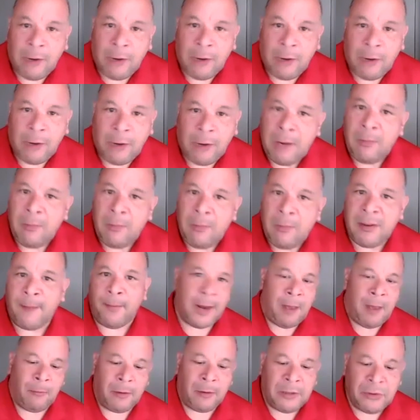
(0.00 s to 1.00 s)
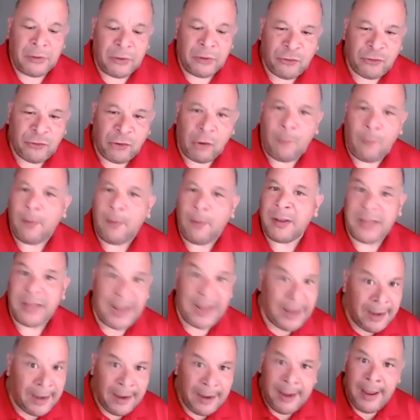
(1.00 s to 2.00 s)
with it, but I'm not running the show.
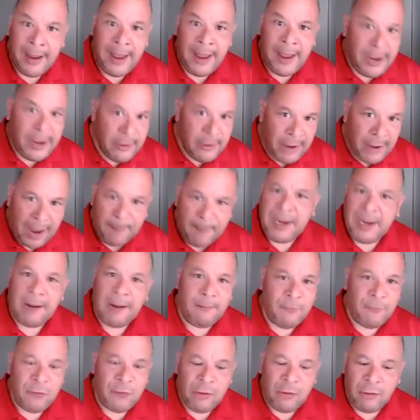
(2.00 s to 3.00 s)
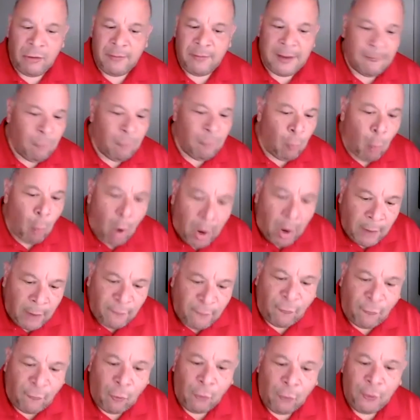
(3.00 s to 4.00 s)
But you have to give them due. They've
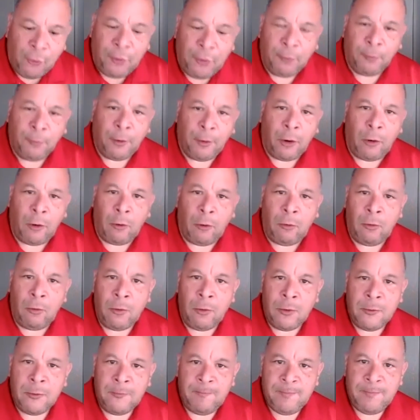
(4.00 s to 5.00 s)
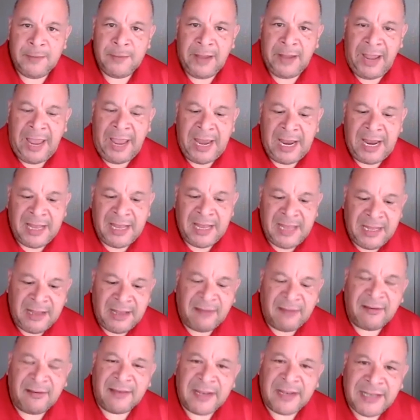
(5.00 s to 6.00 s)
won 4 in a row. And I think
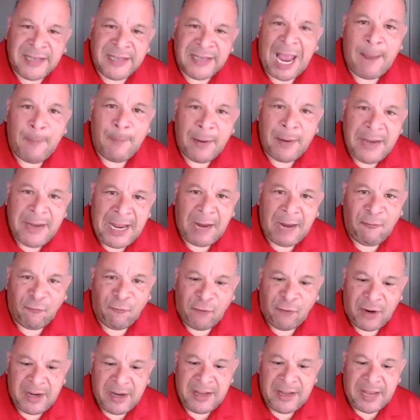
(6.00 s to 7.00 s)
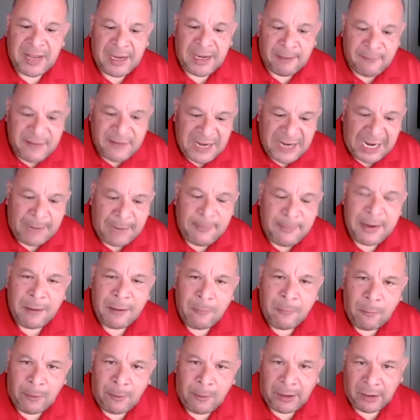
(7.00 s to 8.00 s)
this is the type of game, Freddie, that if
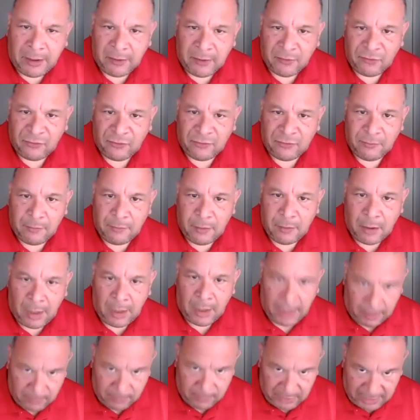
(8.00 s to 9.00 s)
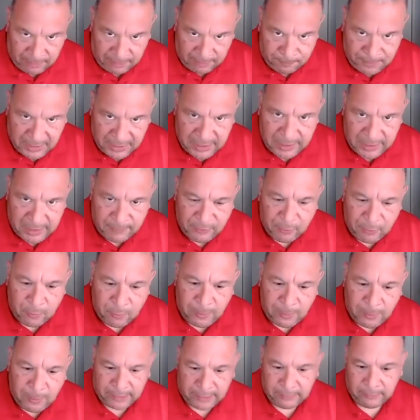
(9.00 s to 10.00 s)
Damien wins, and I'm picking them to
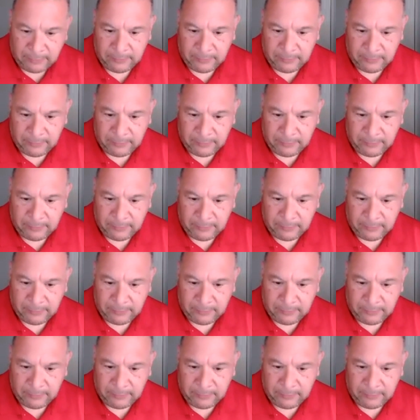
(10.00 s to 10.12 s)
win,